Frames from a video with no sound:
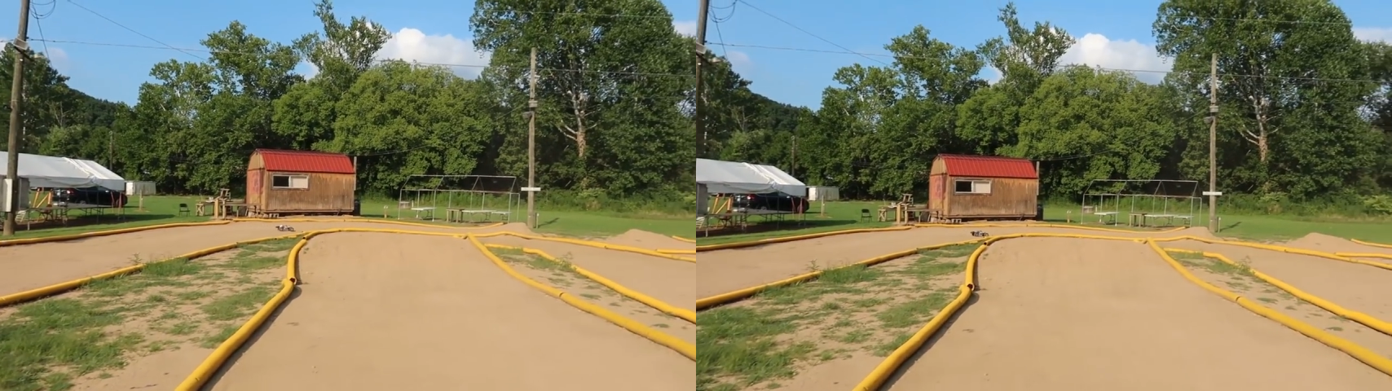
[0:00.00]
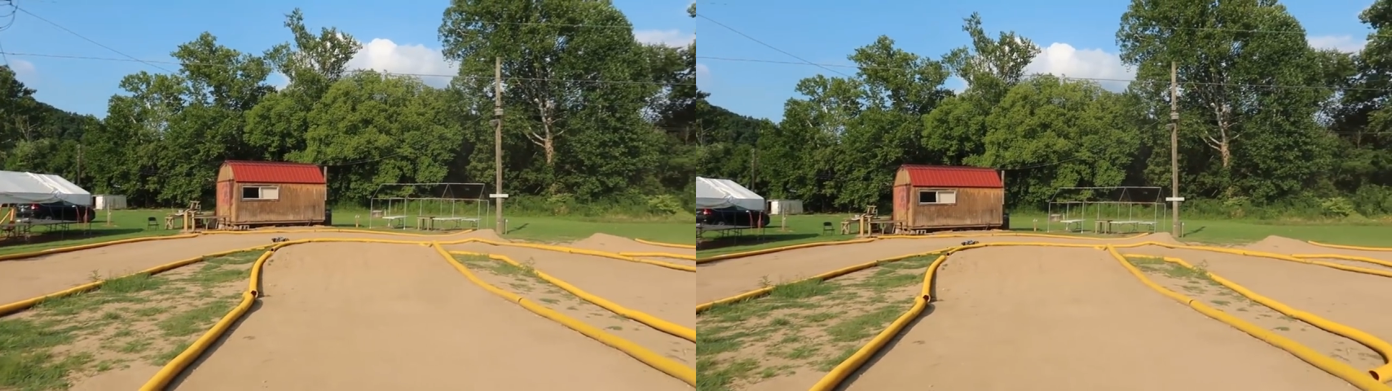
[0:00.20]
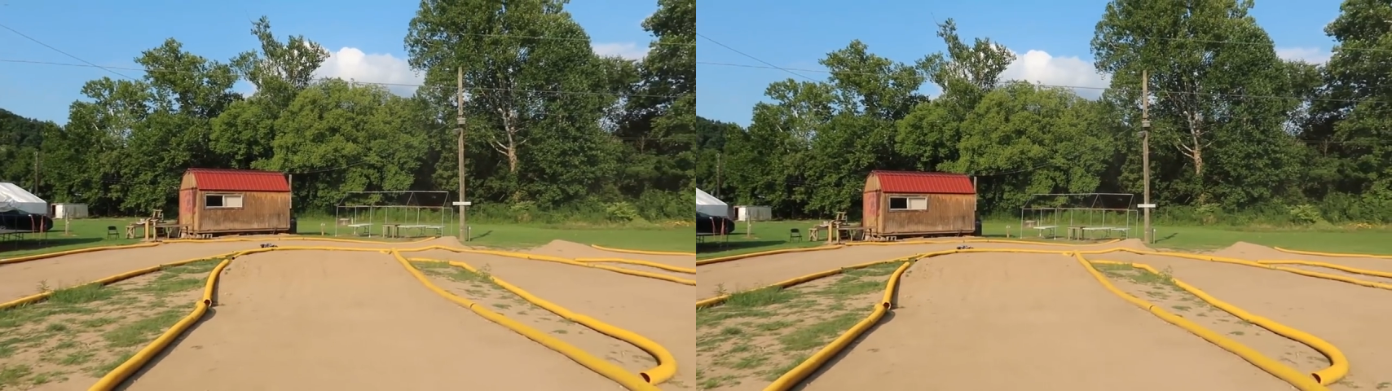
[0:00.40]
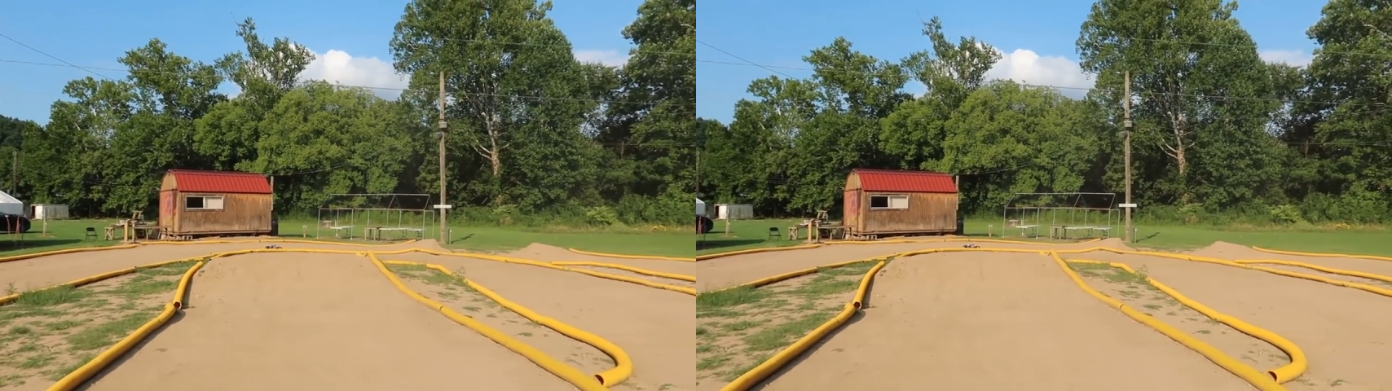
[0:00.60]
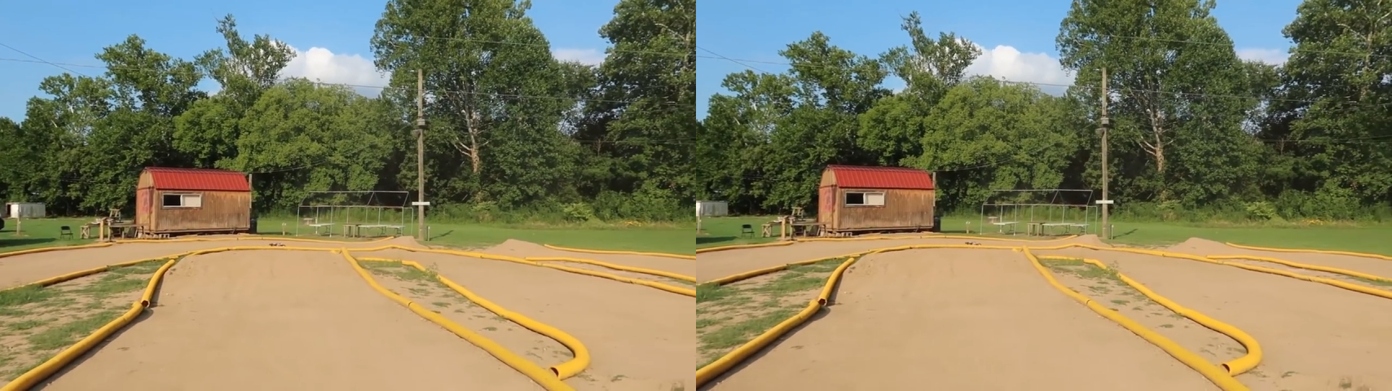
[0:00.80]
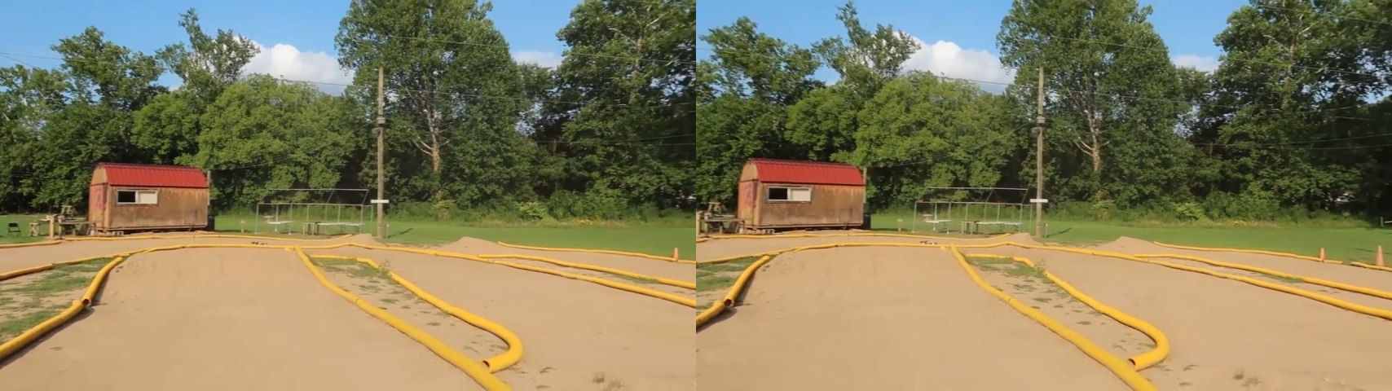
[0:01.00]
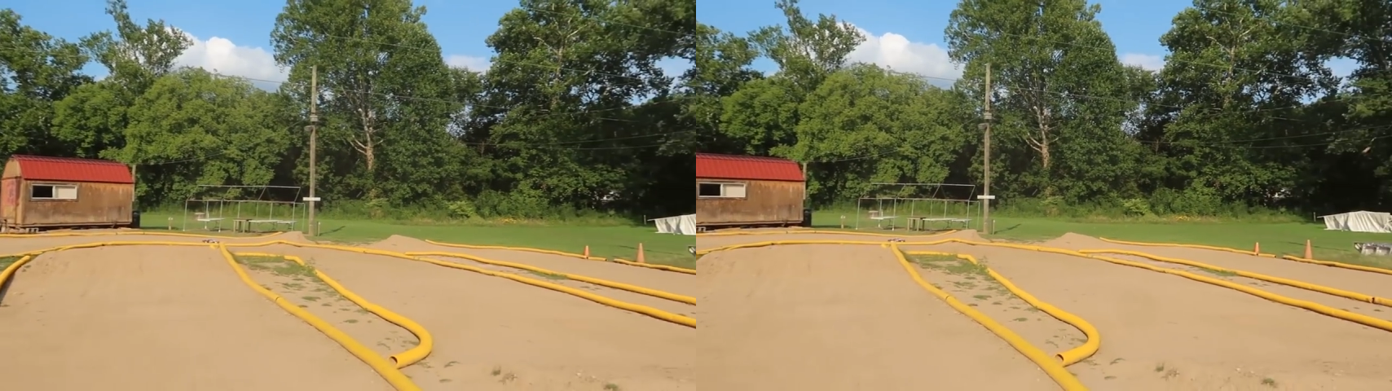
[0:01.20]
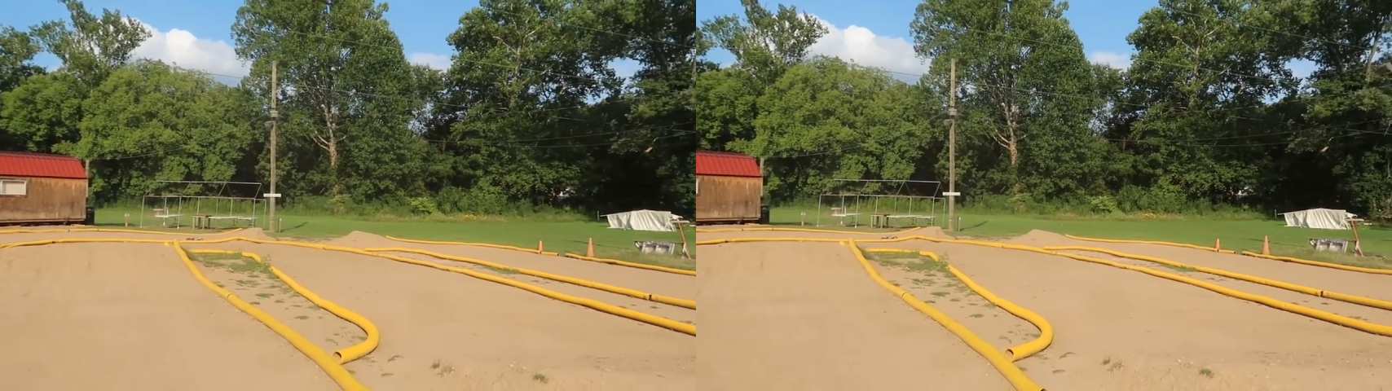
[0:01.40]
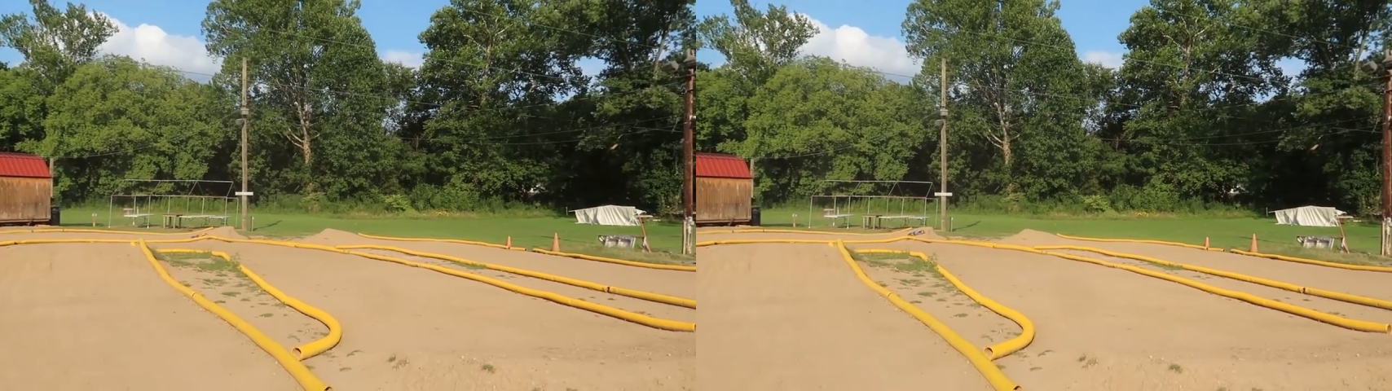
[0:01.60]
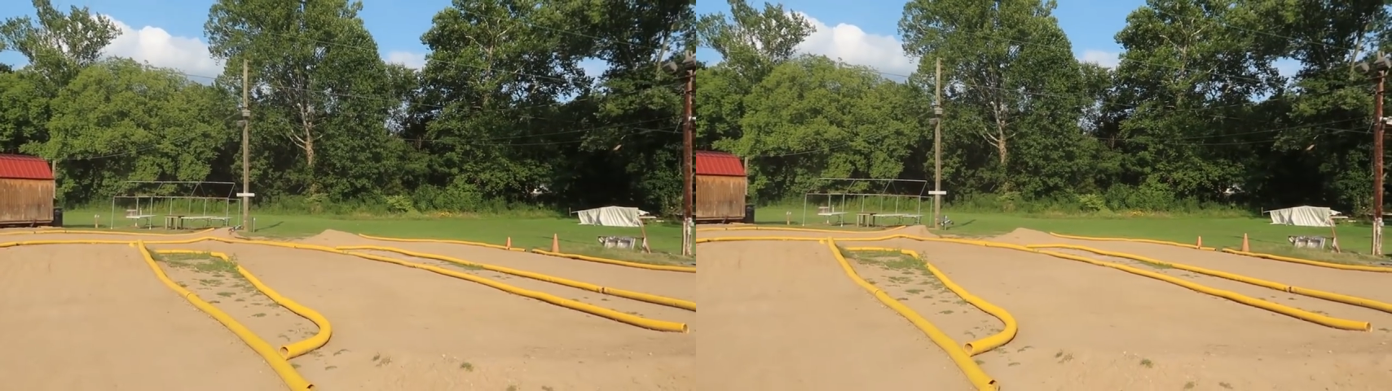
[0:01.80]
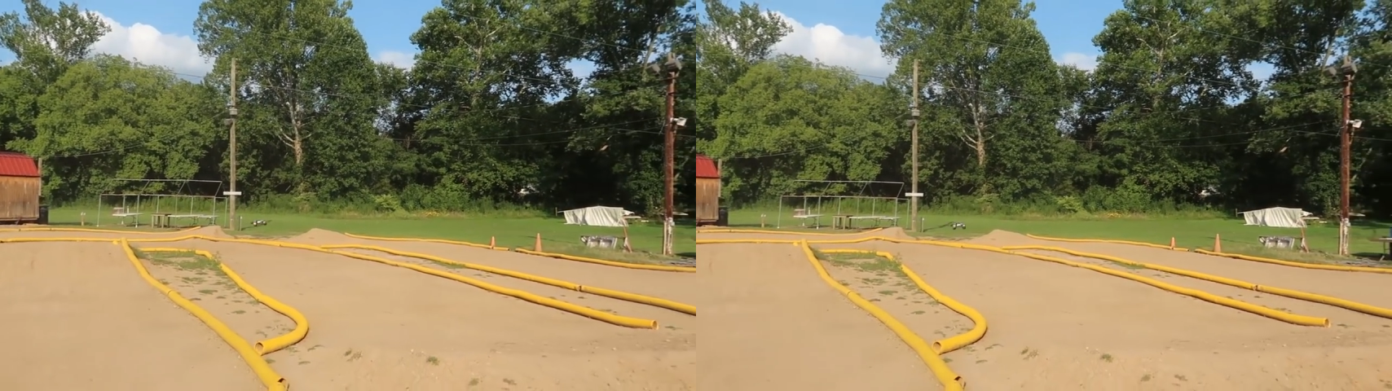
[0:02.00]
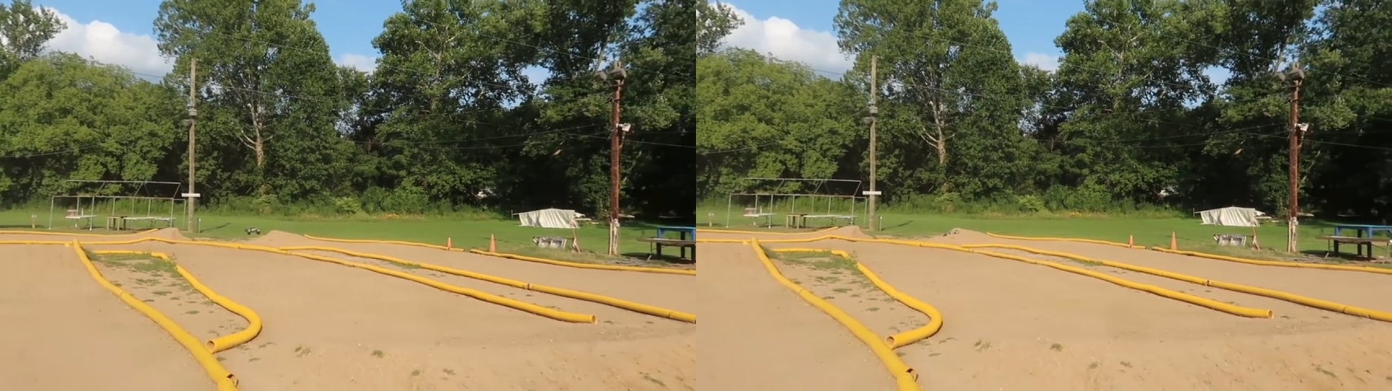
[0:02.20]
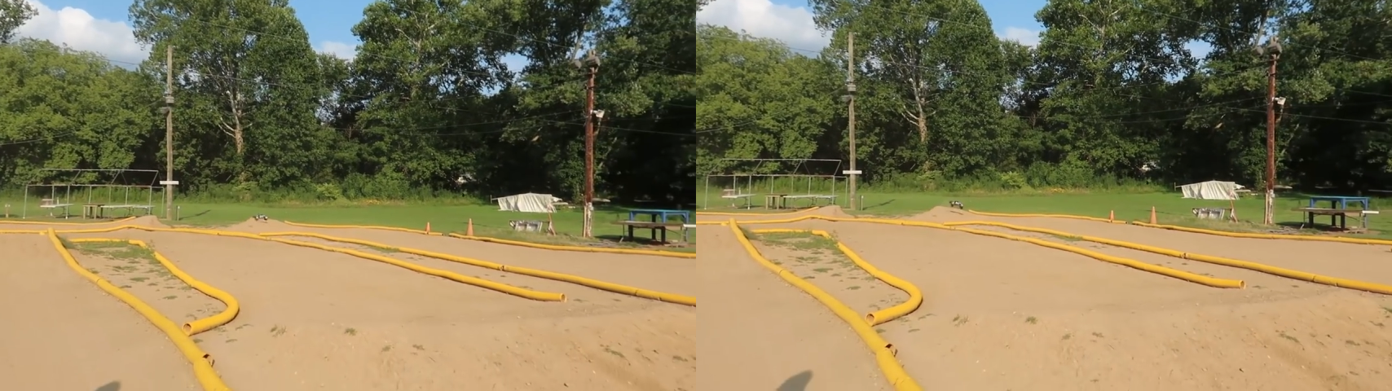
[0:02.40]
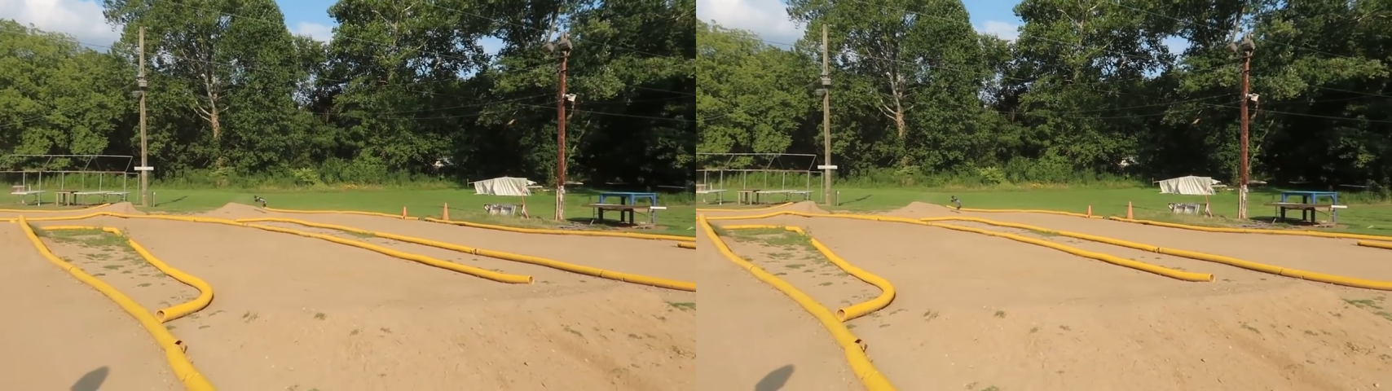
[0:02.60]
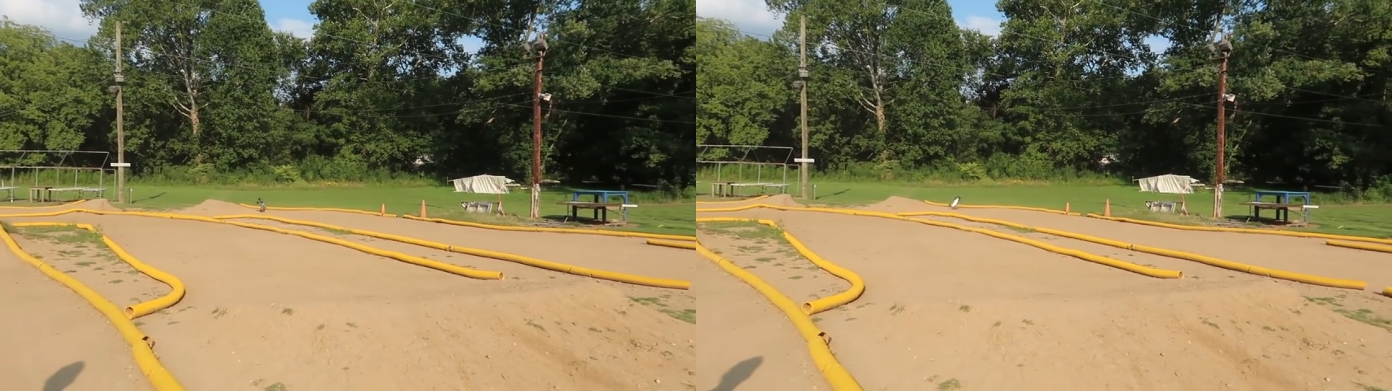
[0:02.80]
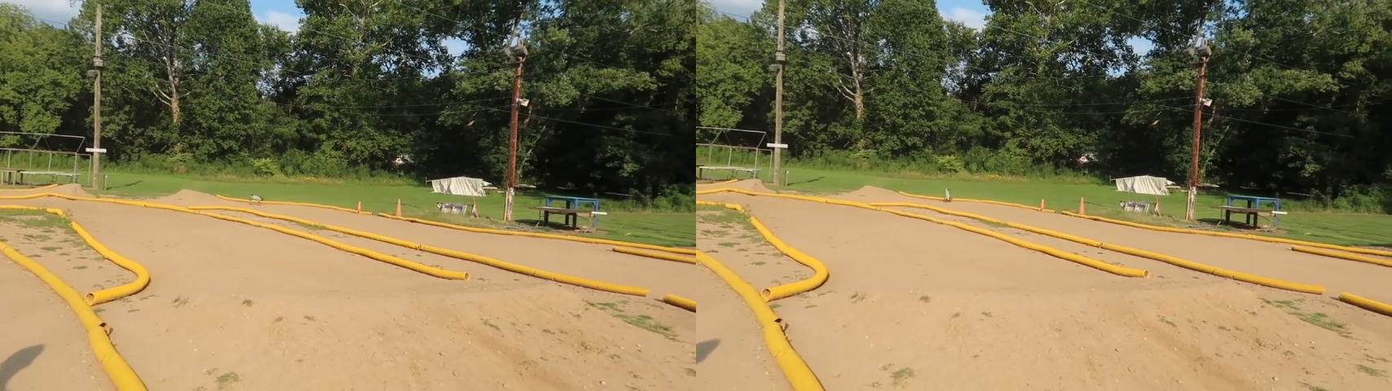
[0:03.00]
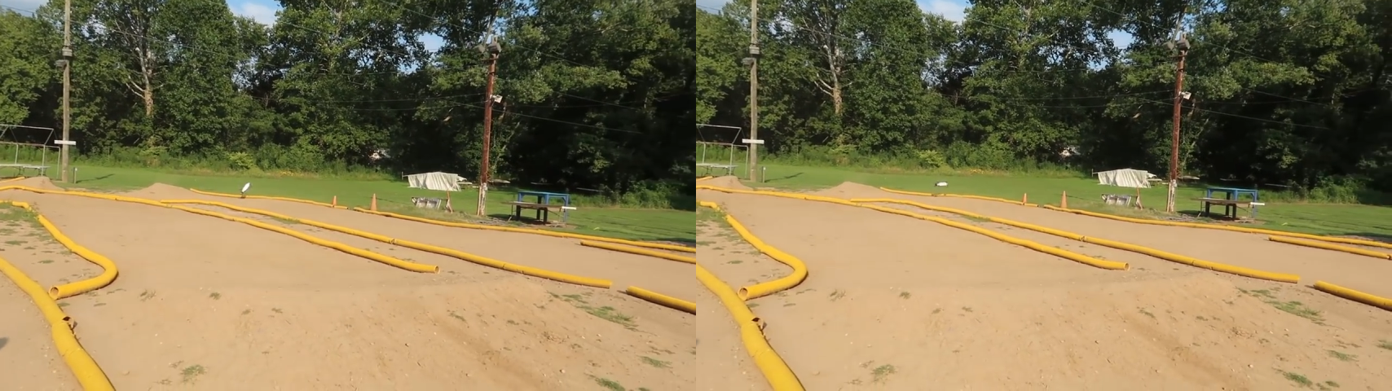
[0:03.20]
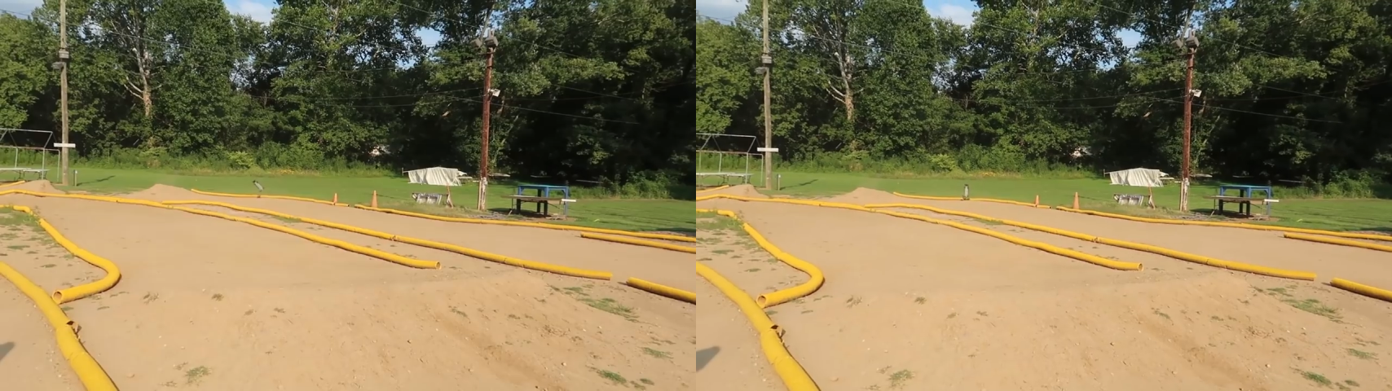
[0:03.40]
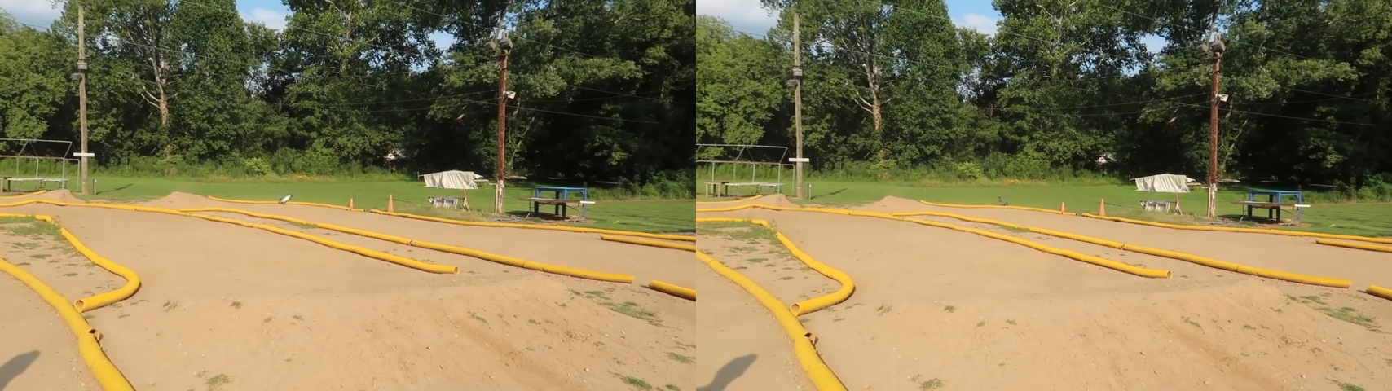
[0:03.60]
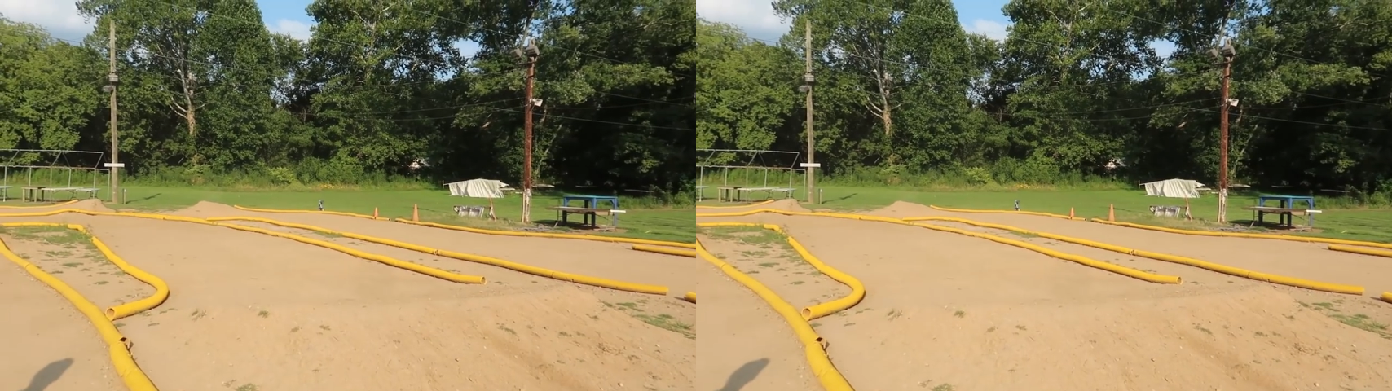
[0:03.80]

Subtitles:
[unreadable: no face in view]